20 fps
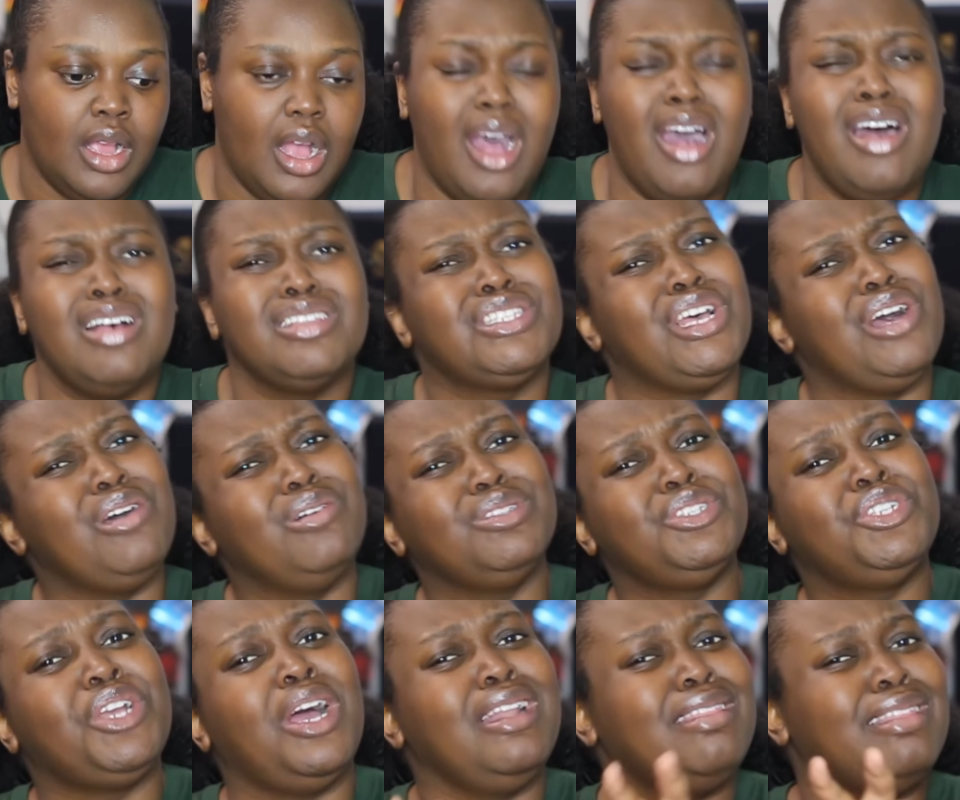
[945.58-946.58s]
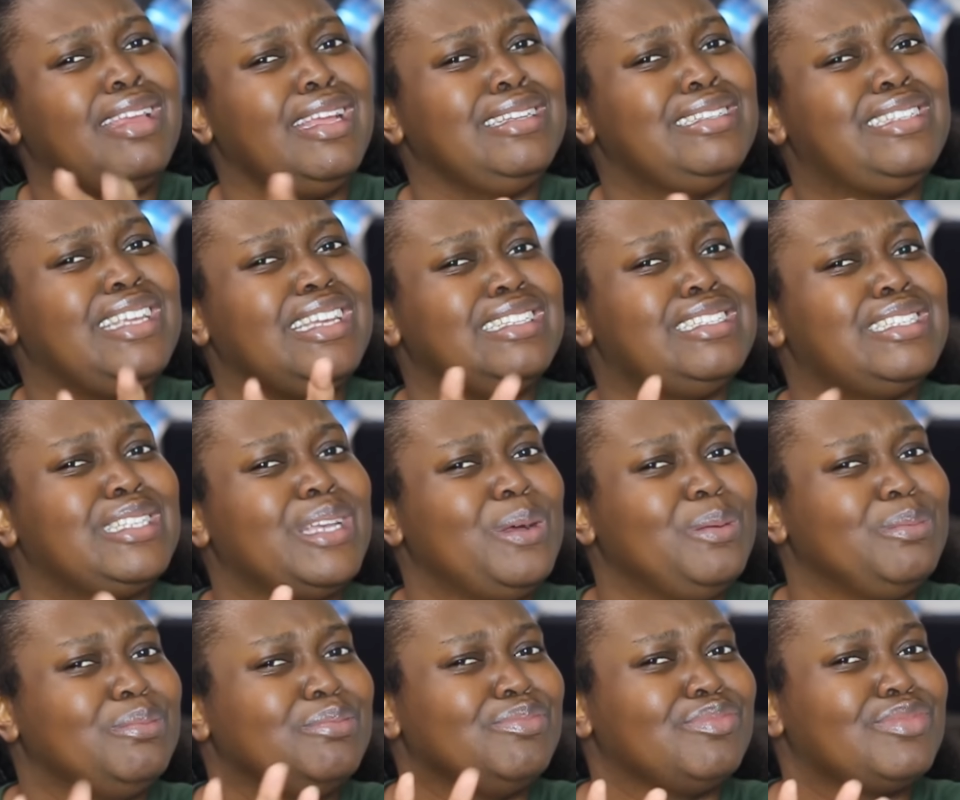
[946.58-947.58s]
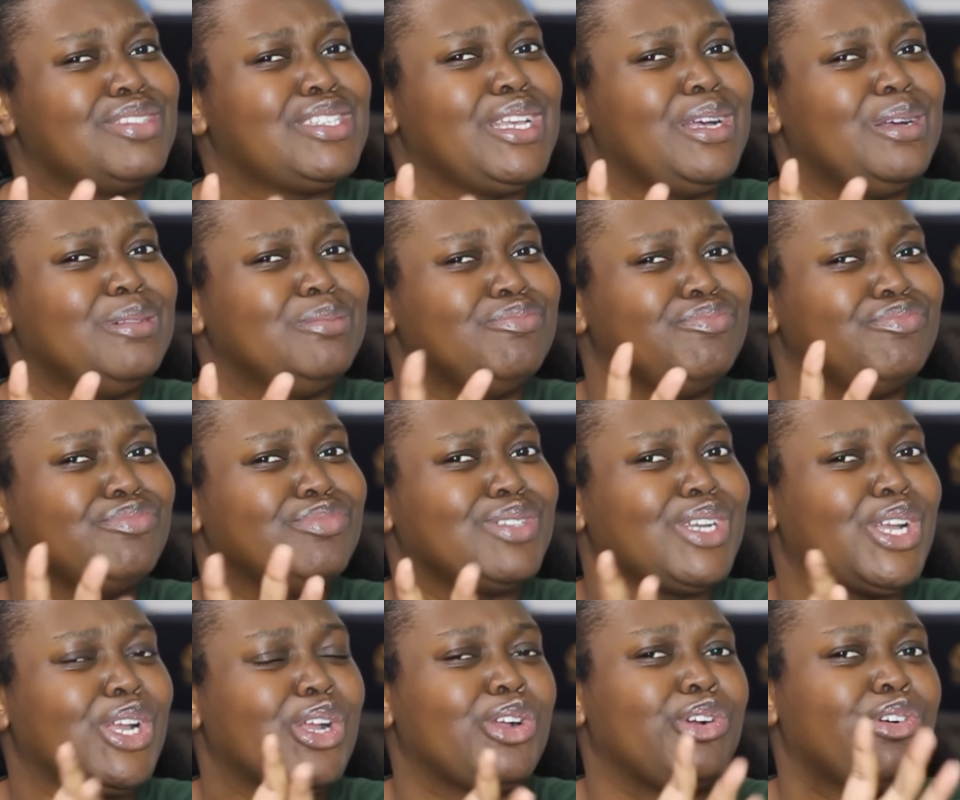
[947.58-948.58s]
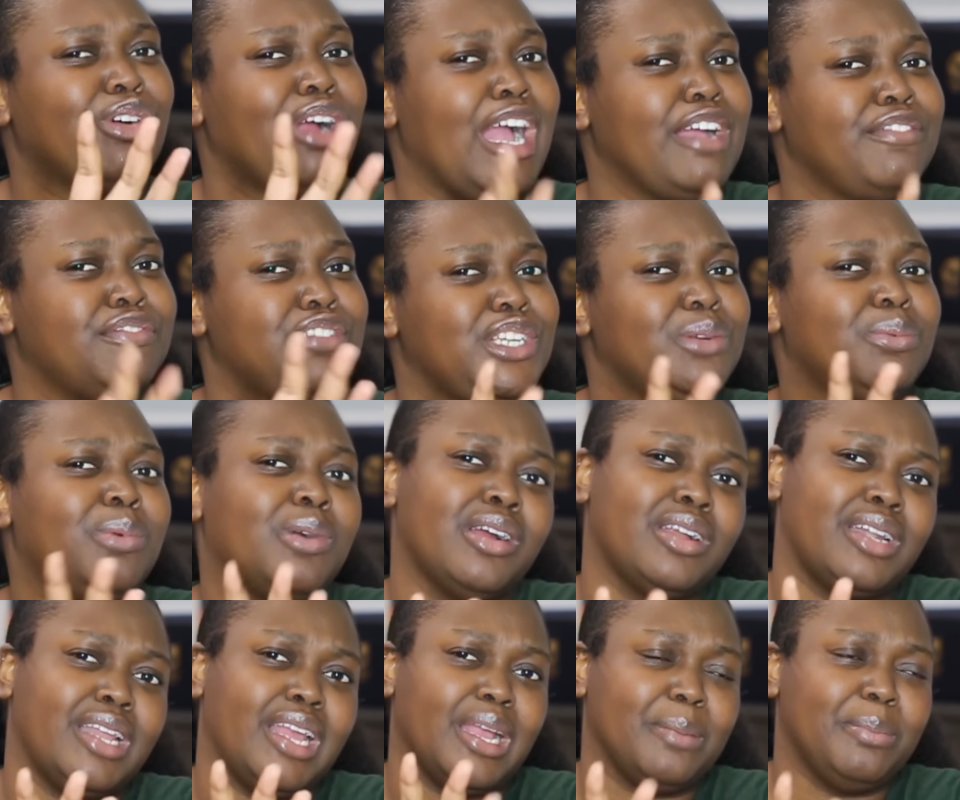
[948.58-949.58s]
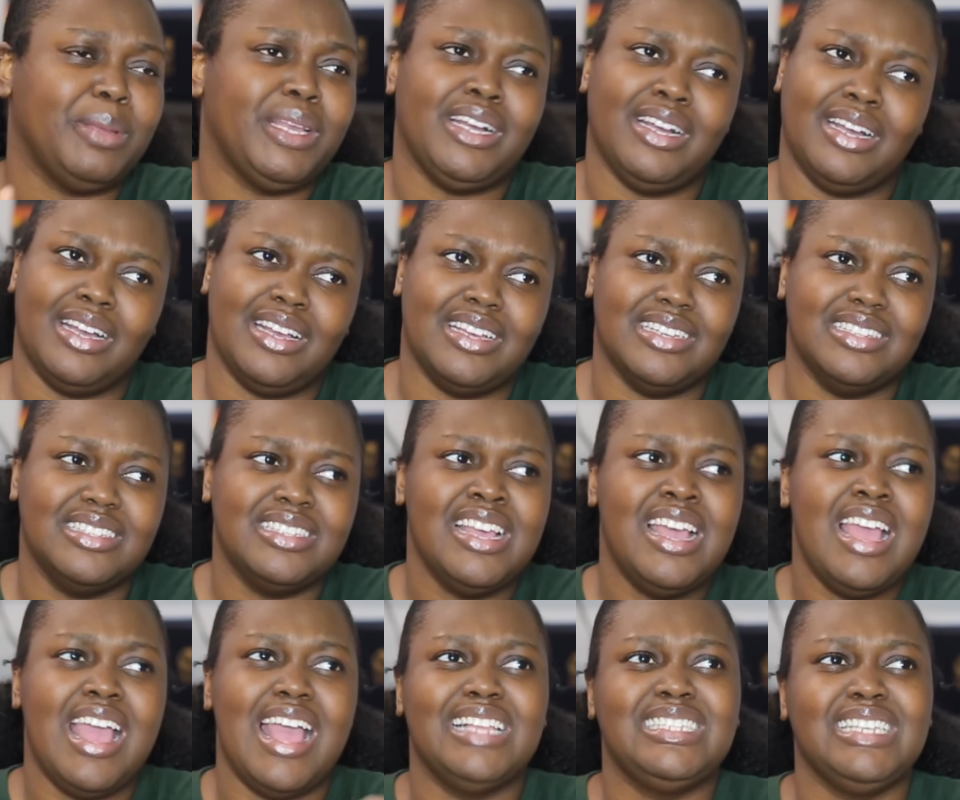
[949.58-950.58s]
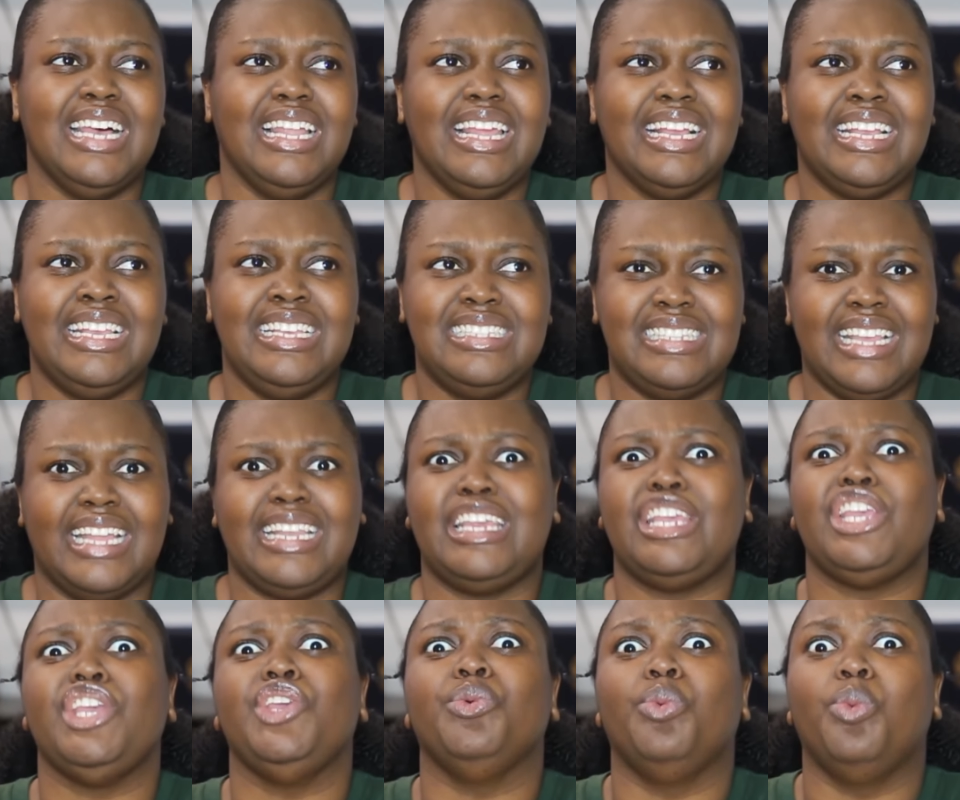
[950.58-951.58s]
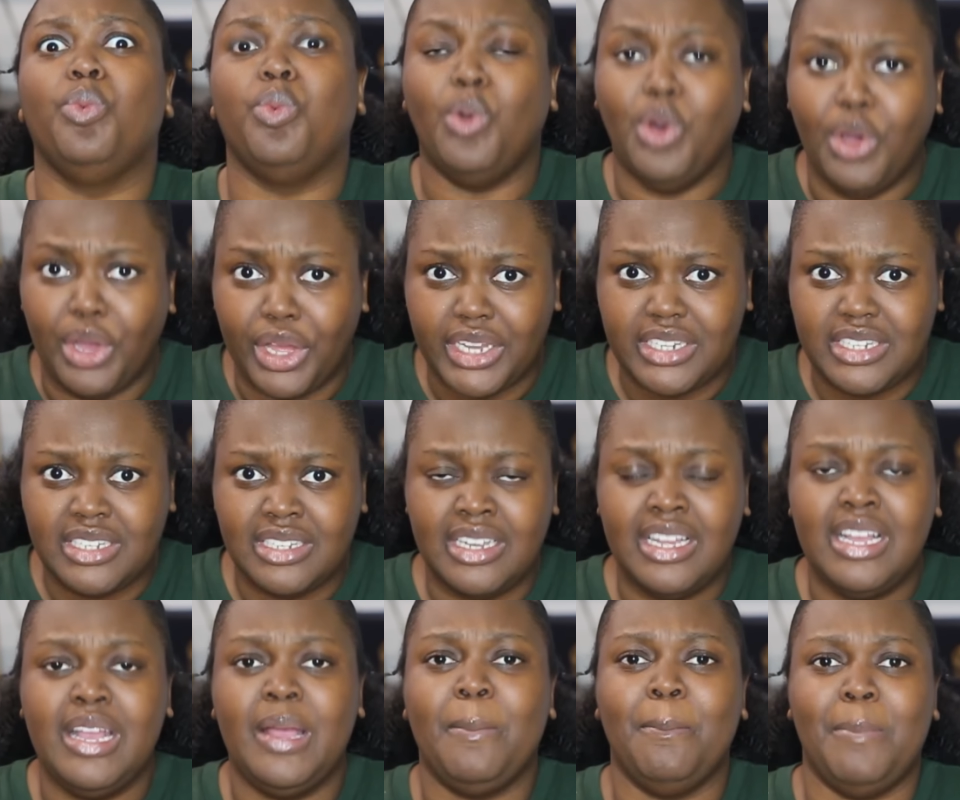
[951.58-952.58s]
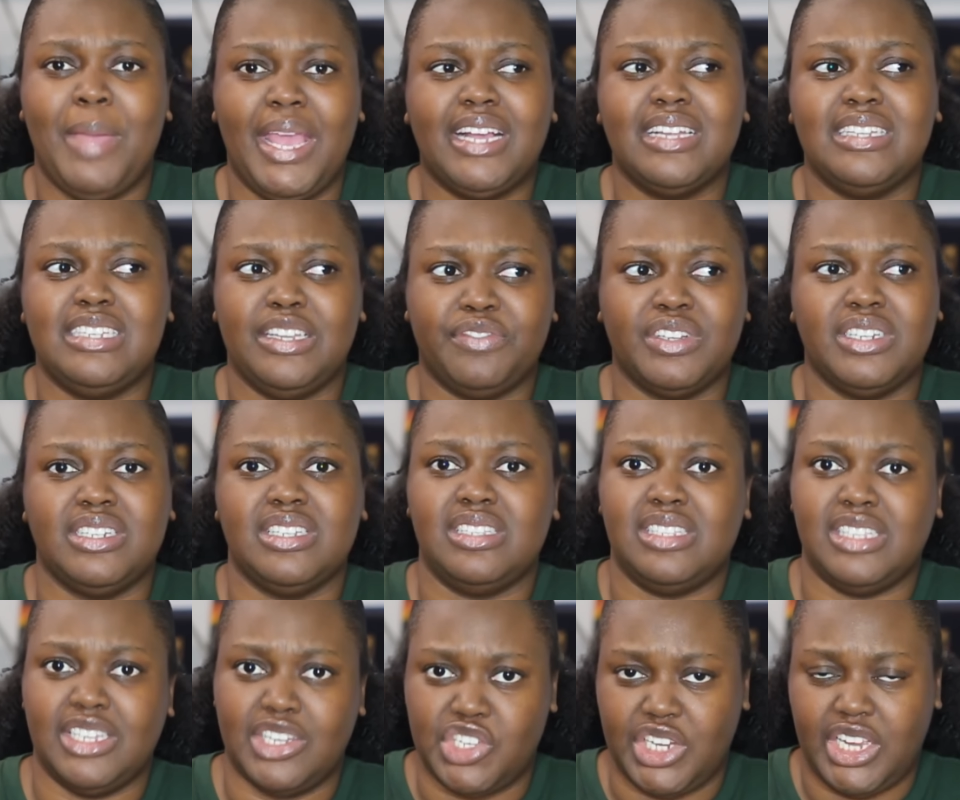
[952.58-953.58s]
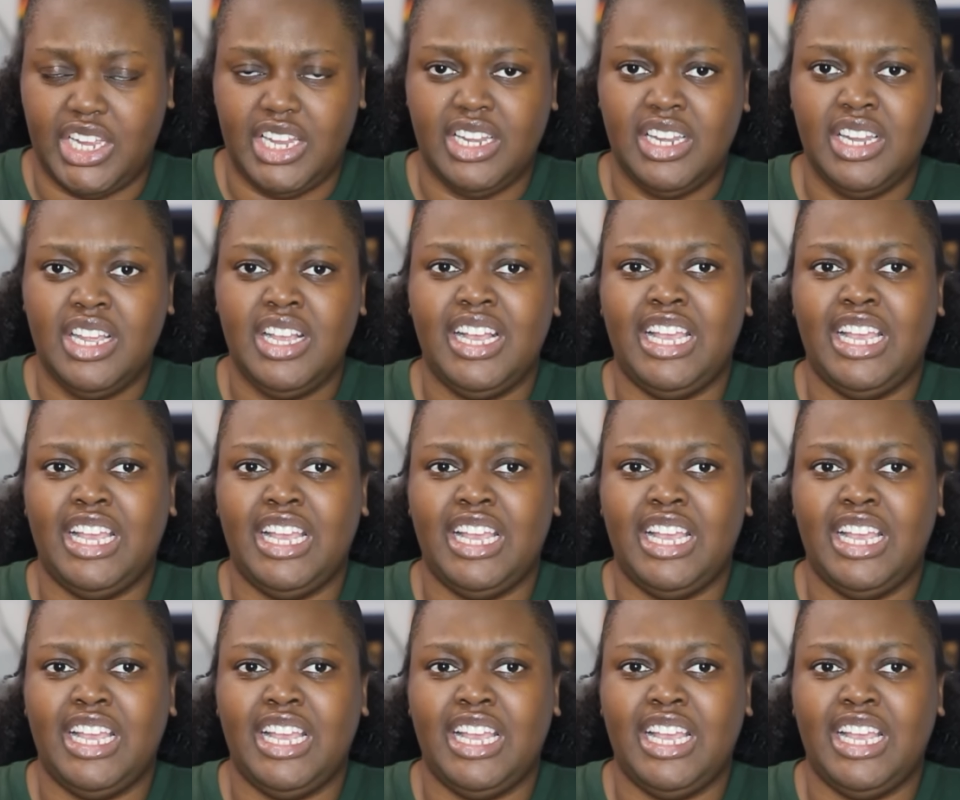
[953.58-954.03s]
Also, Jonathan did some crafty wording, because it's not like he said he would make a different decision.